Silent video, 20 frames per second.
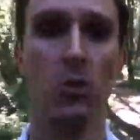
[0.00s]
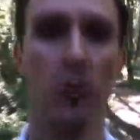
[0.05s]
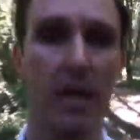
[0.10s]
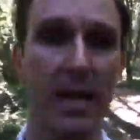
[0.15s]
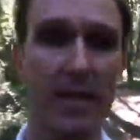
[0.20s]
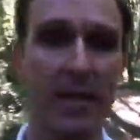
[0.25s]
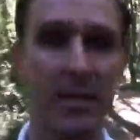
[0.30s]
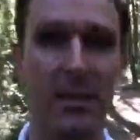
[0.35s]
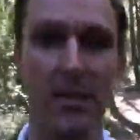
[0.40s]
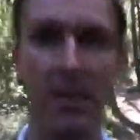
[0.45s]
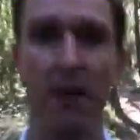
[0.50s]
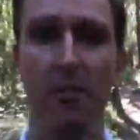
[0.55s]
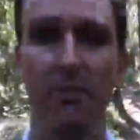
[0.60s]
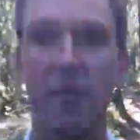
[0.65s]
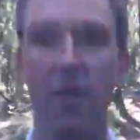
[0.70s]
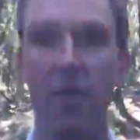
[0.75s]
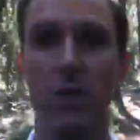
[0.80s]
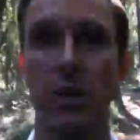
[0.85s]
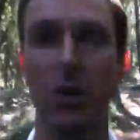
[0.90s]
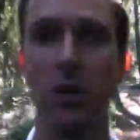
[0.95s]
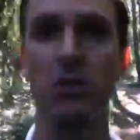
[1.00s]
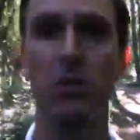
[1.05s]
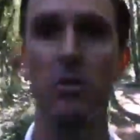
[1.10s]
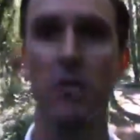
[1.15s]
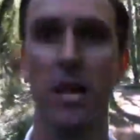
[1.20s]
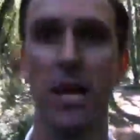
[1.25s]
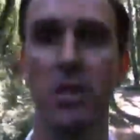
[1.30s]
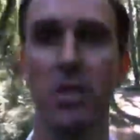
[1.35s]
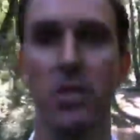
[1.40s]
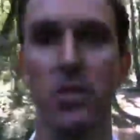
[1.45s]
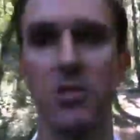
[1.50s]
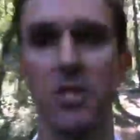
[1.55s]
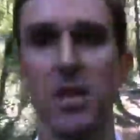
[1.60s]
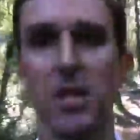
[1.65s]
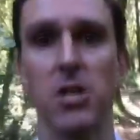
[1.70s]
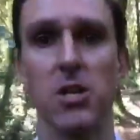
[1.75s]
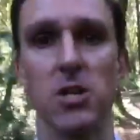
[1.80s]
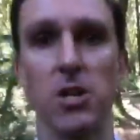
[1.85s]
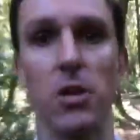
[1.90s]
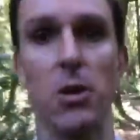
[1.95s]
That's still a very contentious
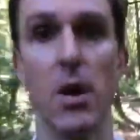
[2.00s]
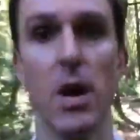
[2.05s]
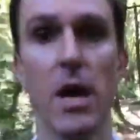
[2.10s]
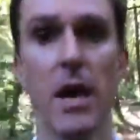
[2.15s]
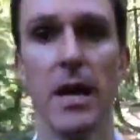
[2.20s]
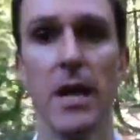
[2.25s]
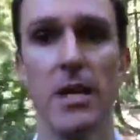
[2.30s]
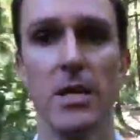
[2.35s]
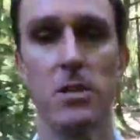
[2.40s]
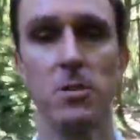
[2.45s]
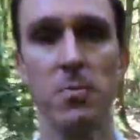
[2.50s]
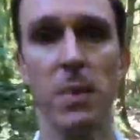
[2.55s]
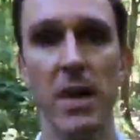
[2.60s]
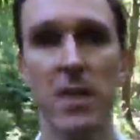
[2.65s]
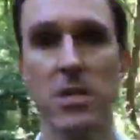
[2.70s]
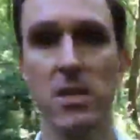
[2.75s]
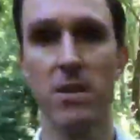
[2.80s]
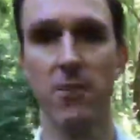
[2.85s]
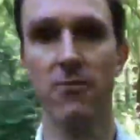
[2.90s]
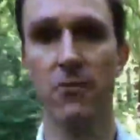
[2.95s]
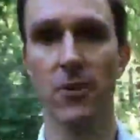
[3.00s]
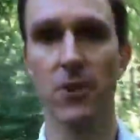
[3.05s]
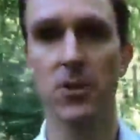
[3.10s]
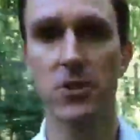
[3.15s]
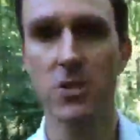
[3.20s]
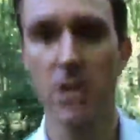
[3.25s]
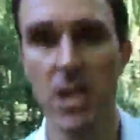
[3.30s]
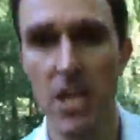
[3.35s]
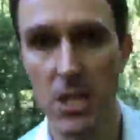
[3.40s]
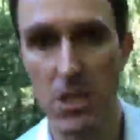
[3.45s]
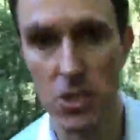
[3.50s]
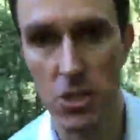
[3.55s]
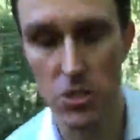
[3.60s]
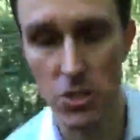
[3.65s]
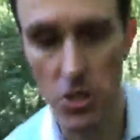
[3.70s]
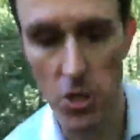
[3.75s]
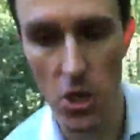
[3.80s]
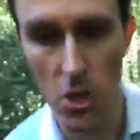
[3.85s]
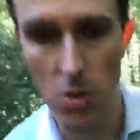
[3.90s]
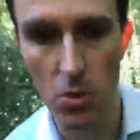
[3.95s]
issue, especially for the
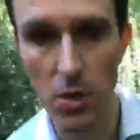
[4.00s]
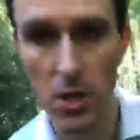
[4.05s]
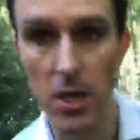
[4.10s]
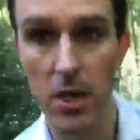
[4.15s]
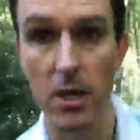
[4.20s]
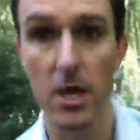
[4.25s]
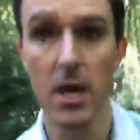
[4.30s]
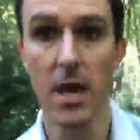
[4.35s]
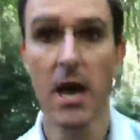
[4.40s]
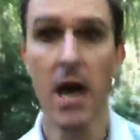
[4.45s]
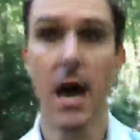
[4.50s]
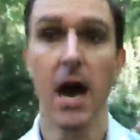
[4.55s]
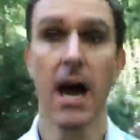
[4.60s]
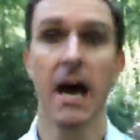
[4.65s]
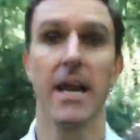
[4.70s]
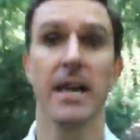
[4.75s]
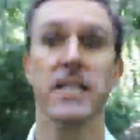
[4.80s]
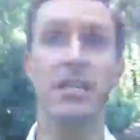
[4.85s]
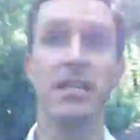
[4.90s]
teachers' union. And it